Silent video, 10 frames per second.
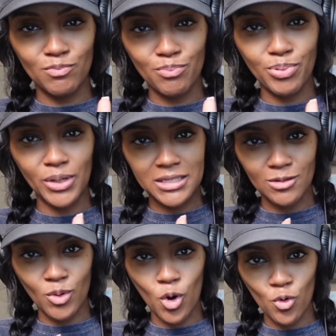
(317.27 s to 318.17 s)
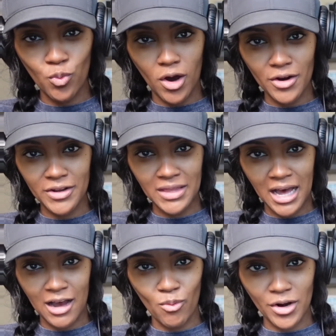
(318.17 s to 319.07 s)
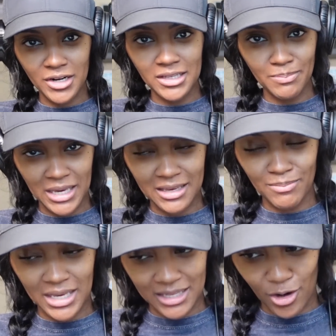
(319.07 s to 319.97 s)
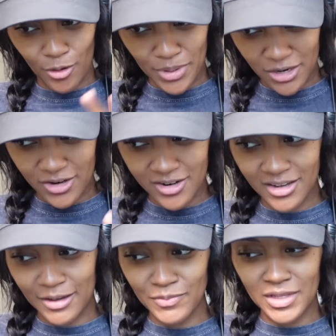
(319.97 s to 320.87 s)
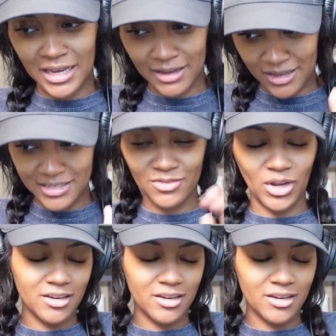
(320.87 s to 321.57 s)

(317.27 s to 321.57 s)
putting some cold water in the hot water to make it all better. It's fine.